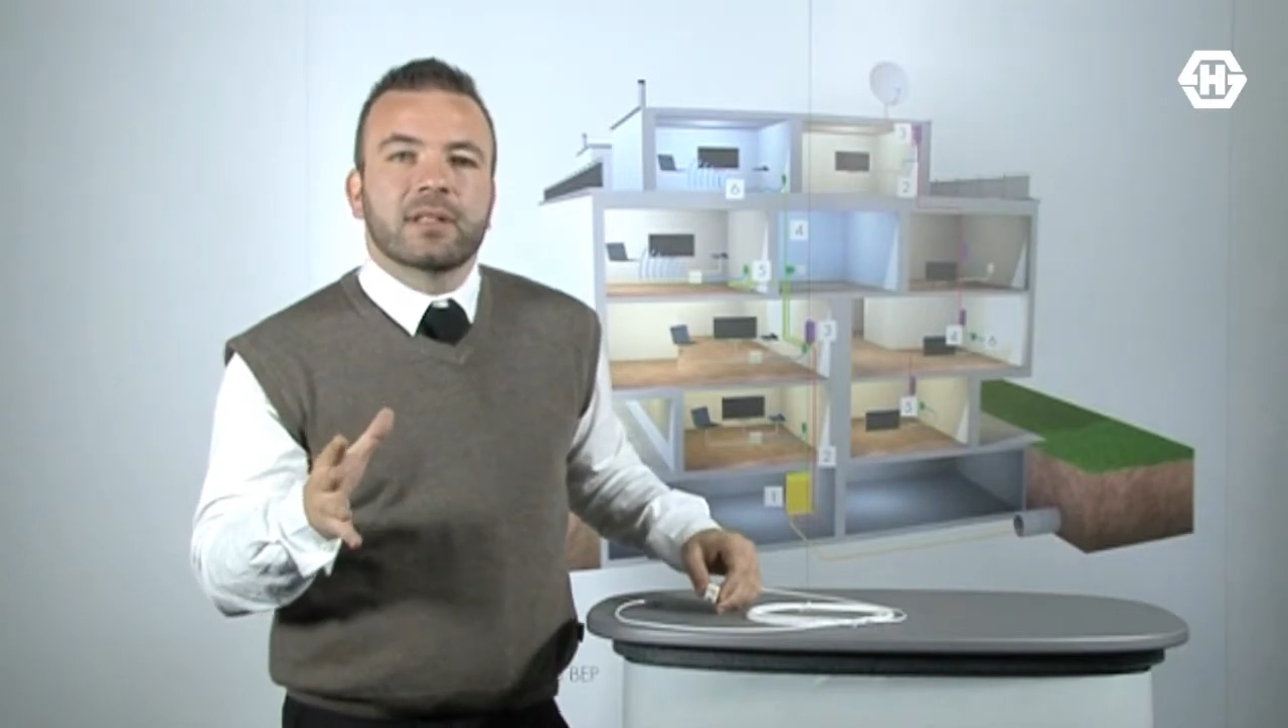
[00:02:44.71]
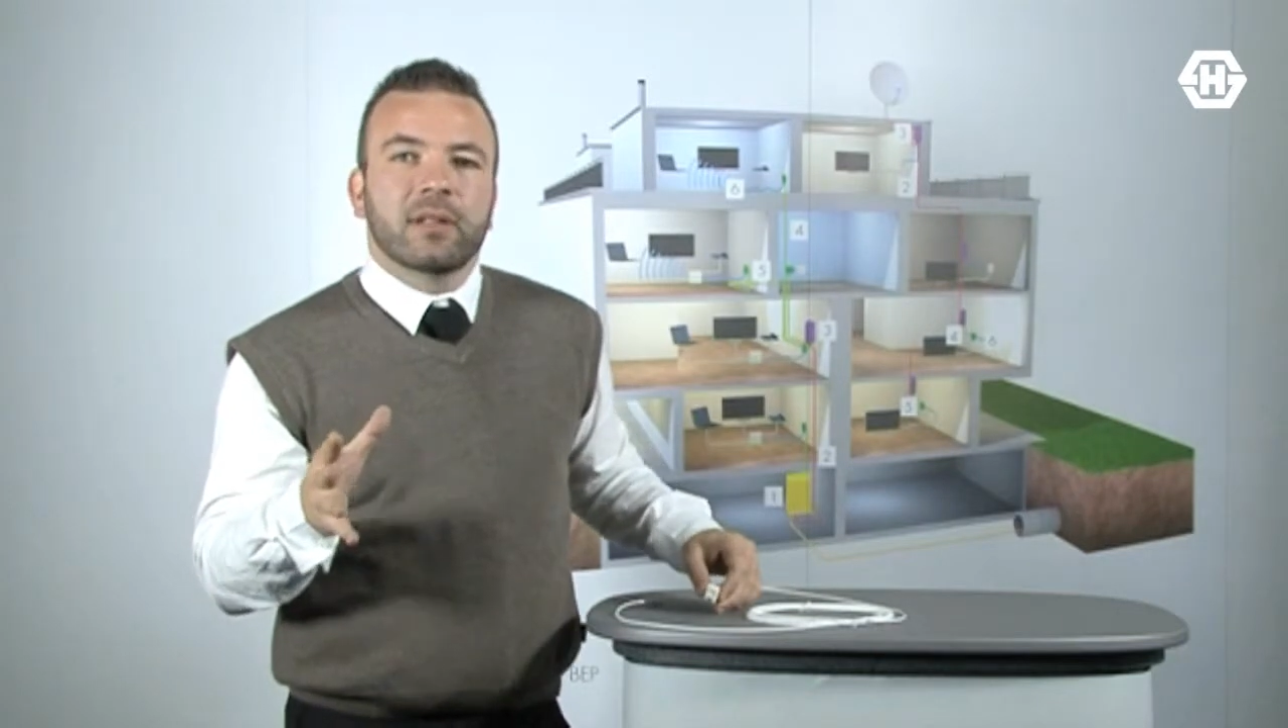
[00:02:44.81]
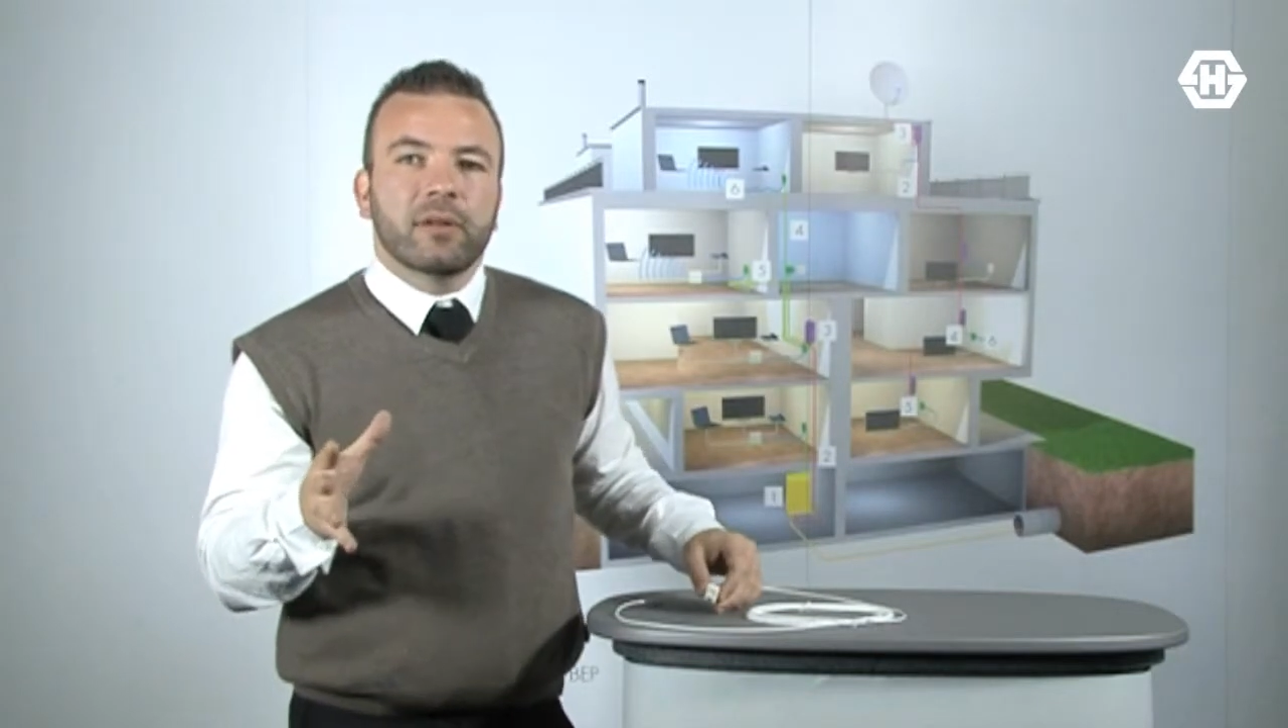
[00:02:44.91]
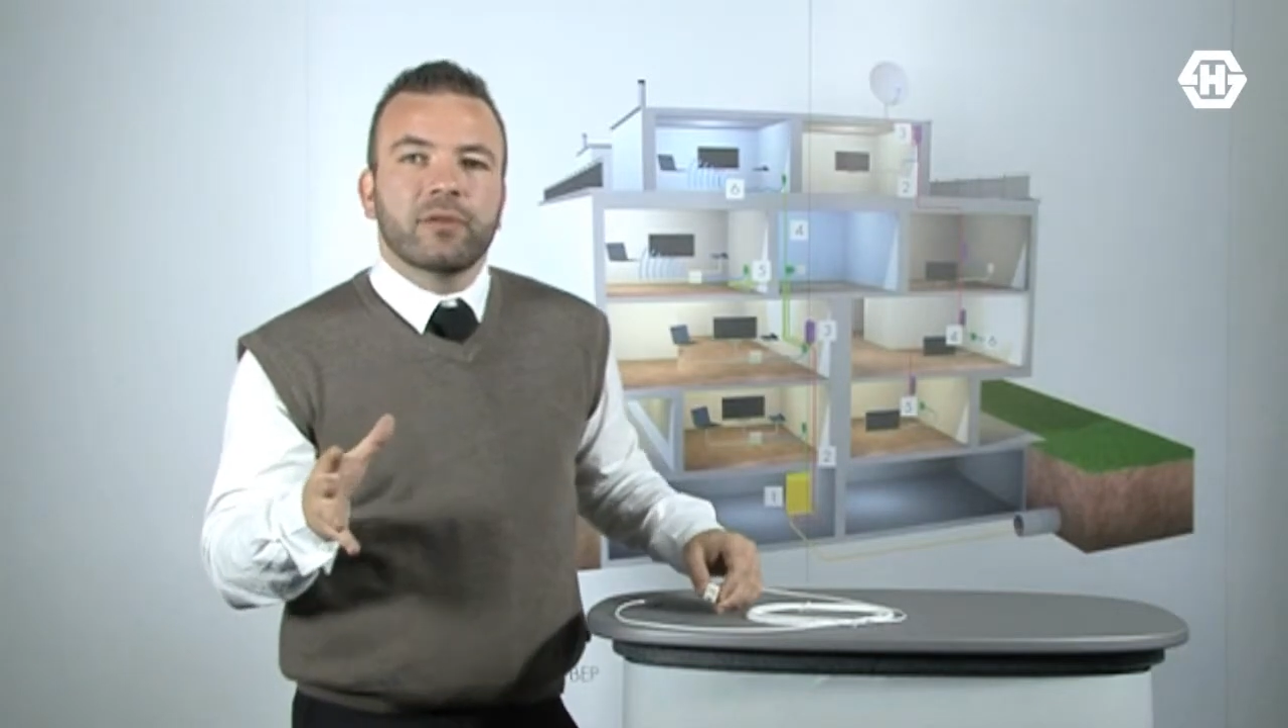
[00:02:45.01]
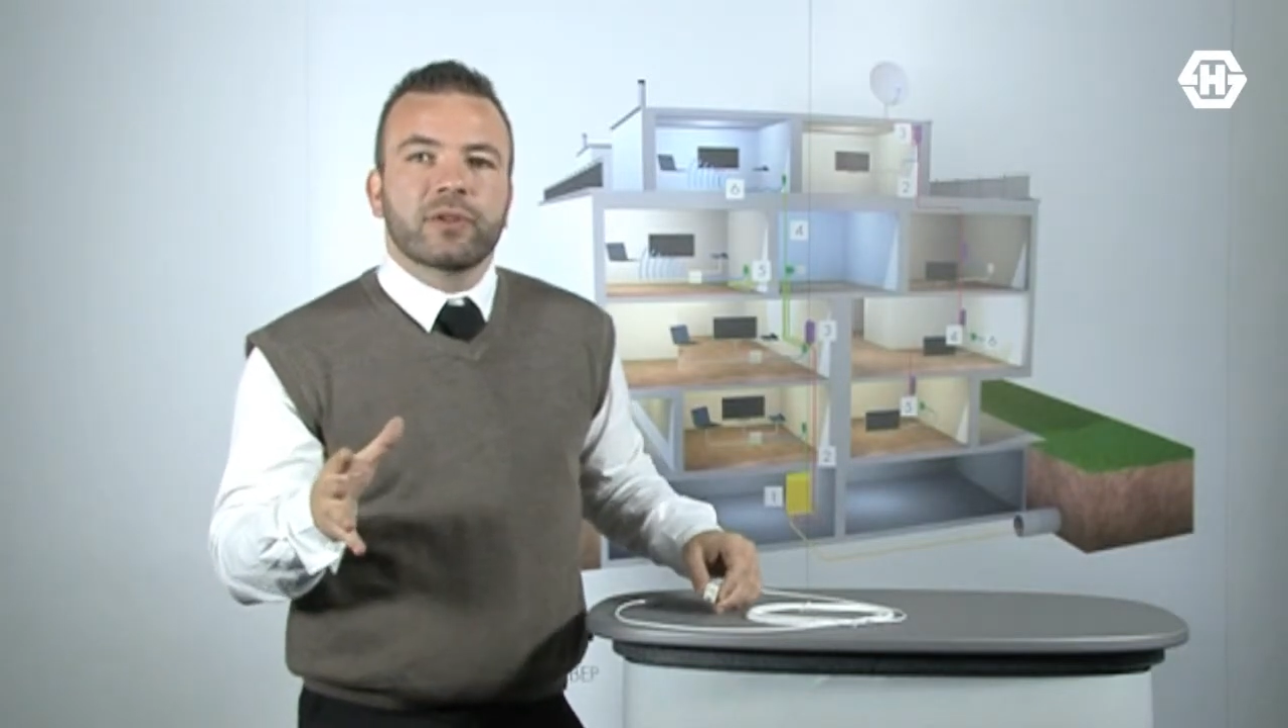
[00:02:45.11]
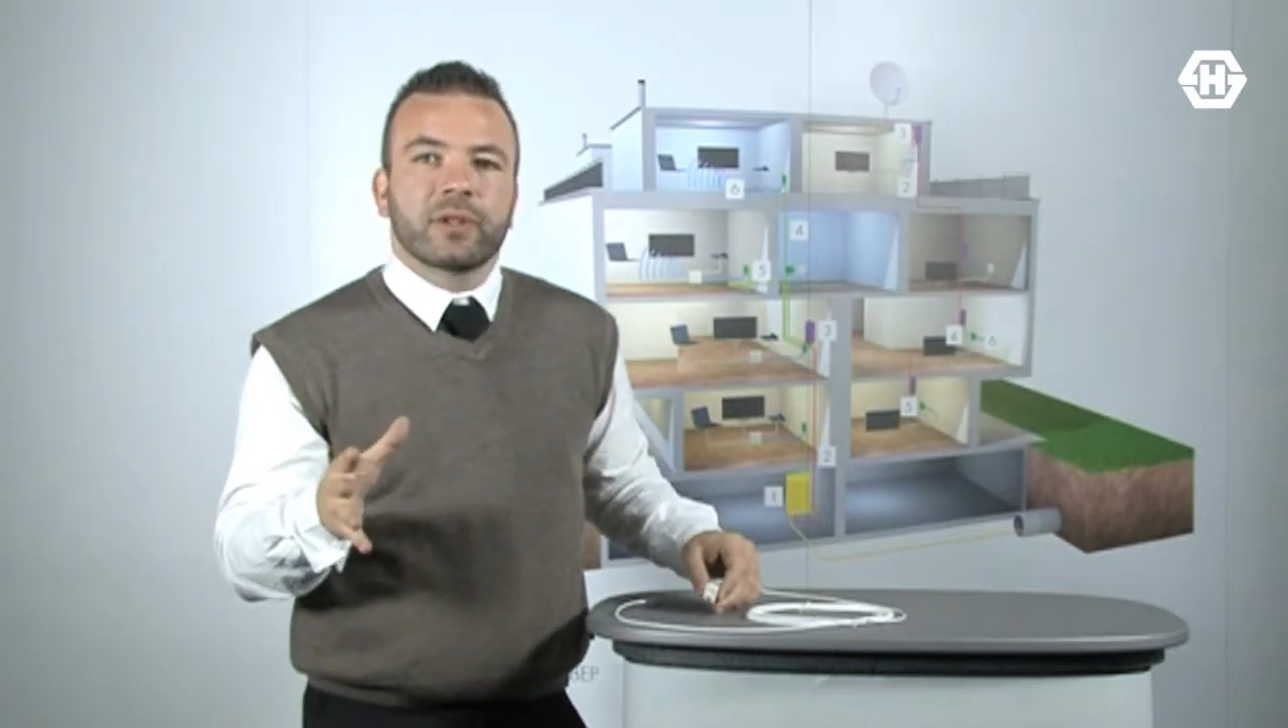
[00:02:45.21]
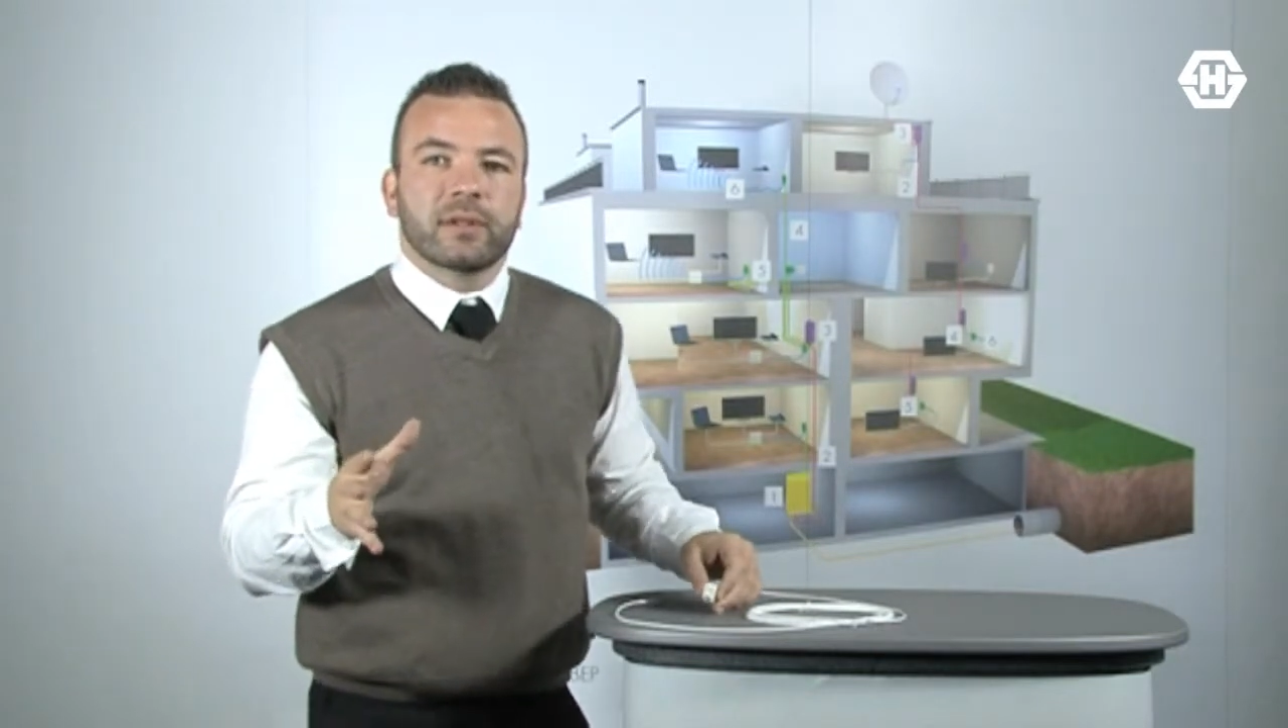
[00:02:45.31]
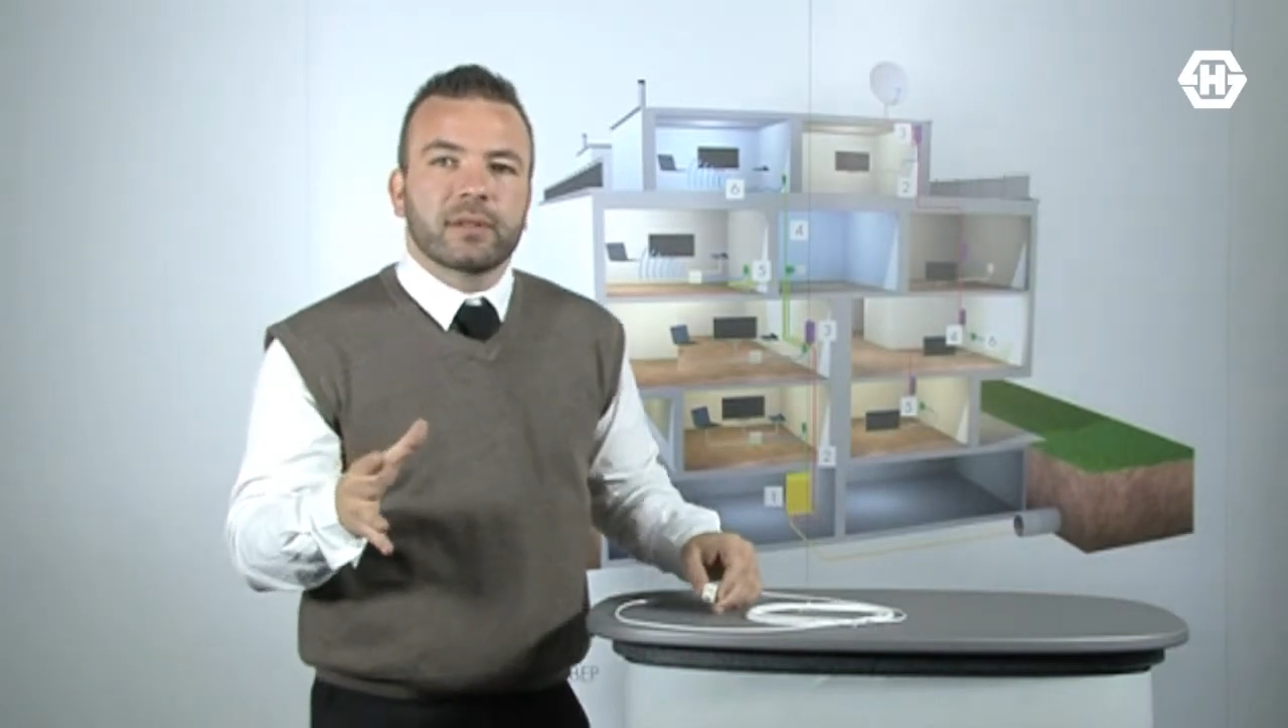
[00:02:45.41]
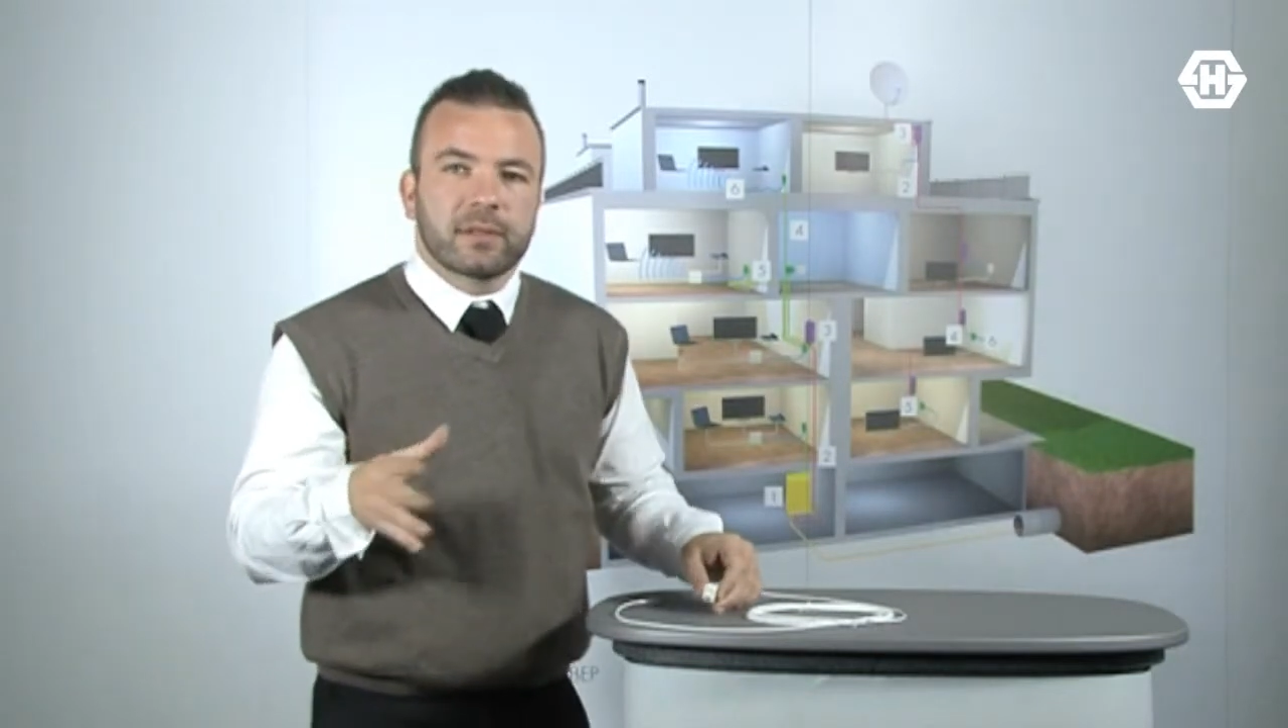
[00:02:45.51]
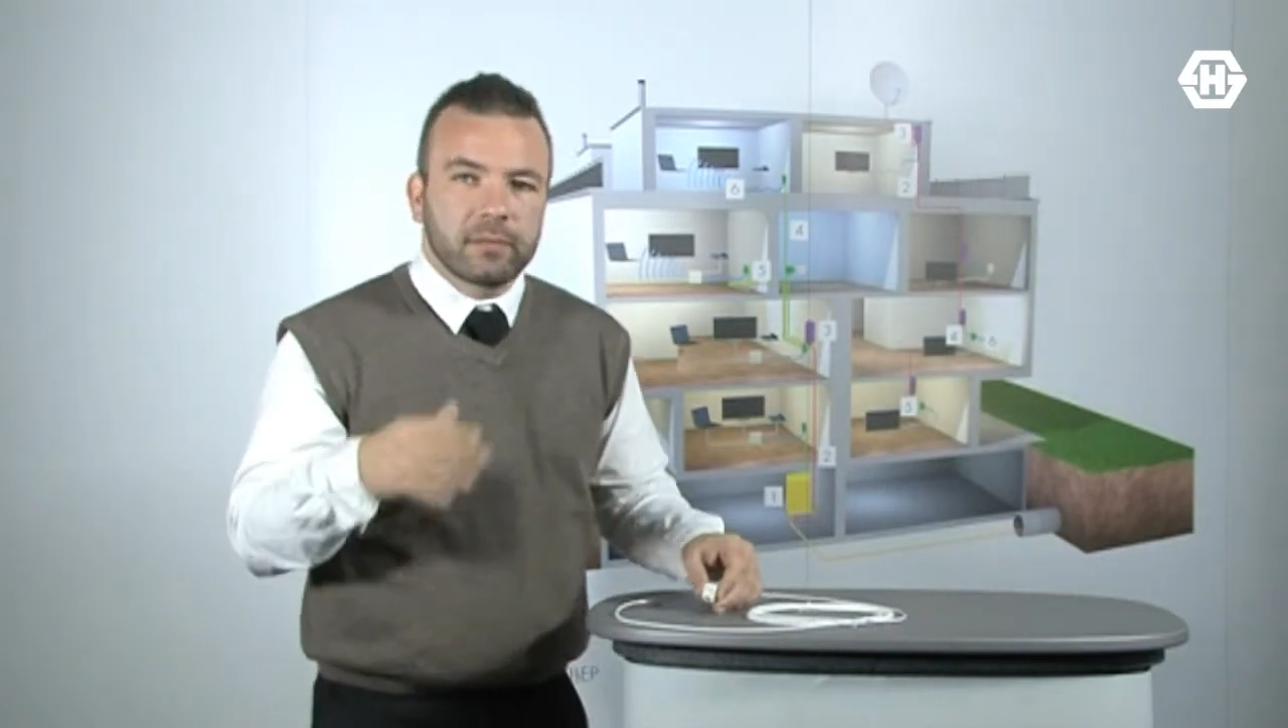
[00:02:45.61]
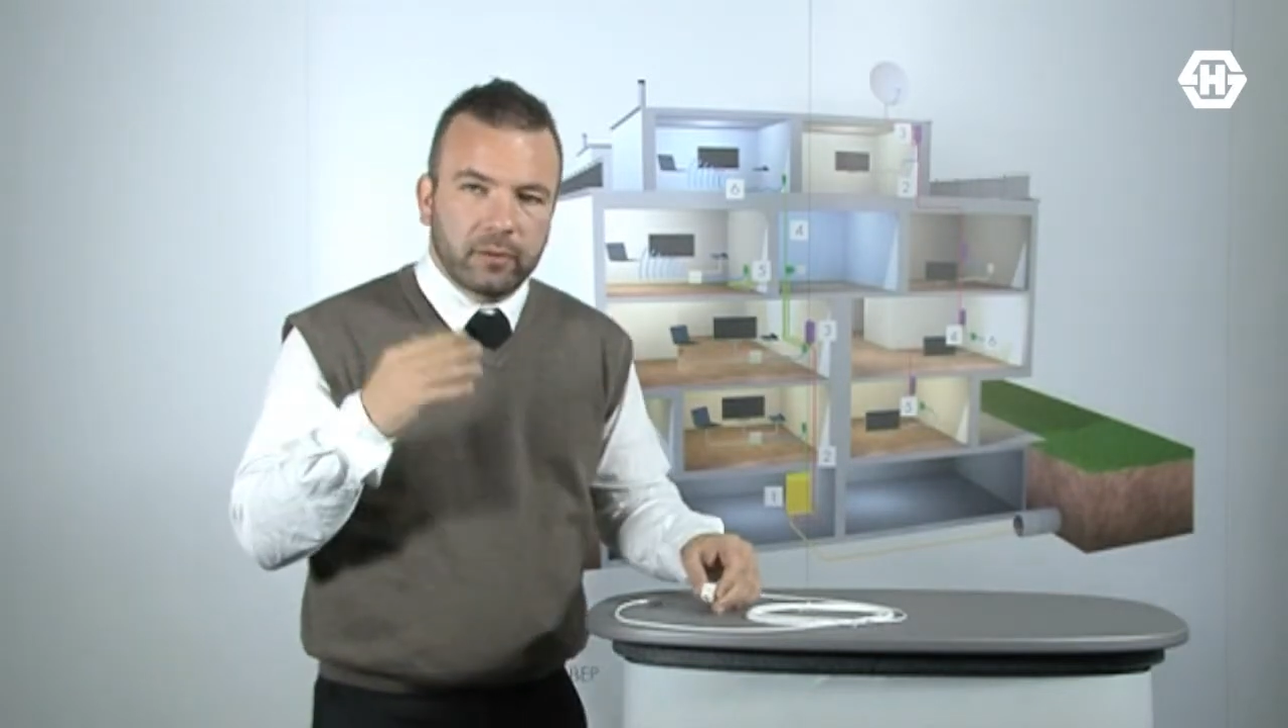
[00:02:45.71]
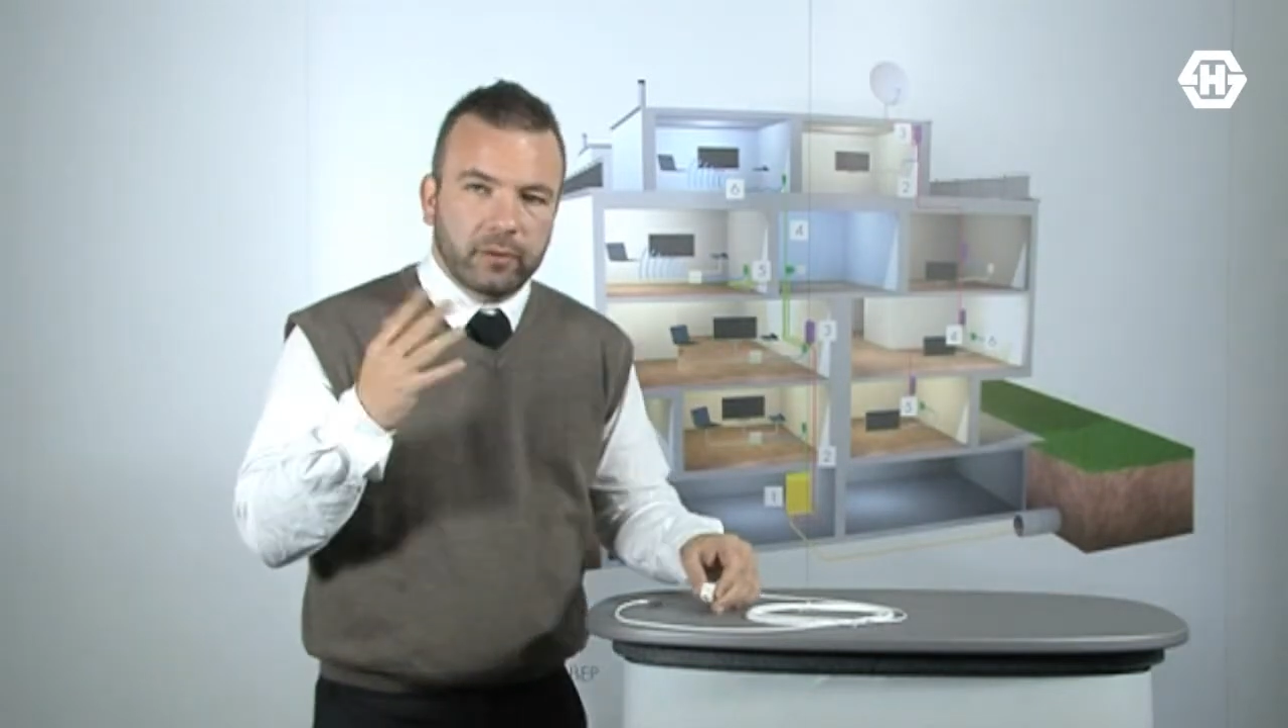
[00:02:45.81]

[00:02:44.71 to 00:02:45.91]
solutions